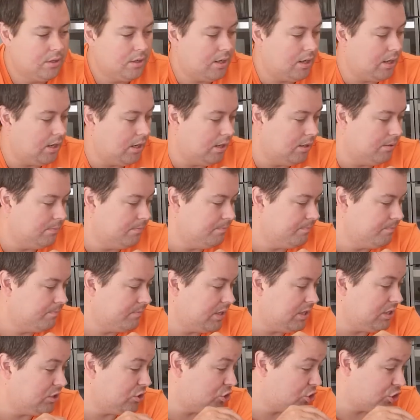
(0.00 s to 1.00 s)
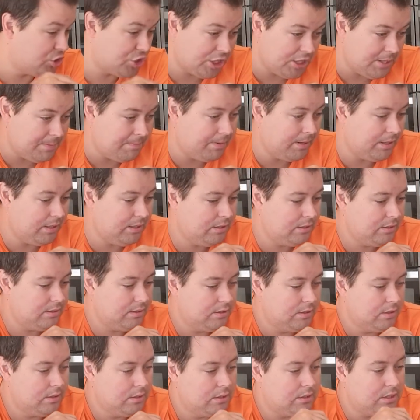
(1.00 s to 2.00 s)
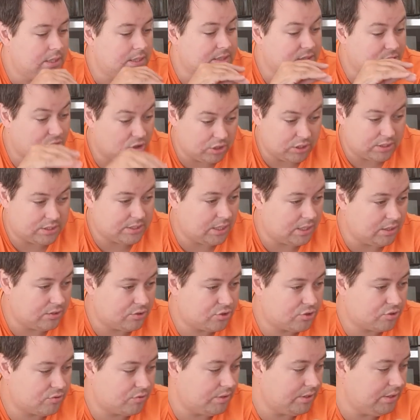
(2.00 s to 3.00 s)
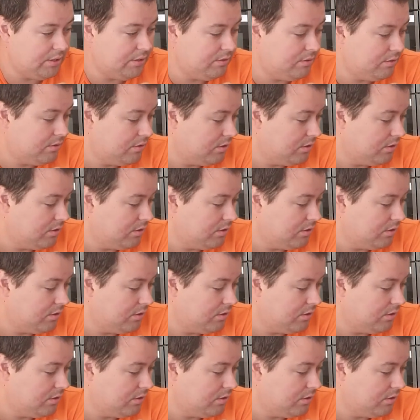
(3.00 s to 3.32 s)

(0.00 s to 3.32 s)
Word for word: Um, it's cheaper, it's got a touchscreen.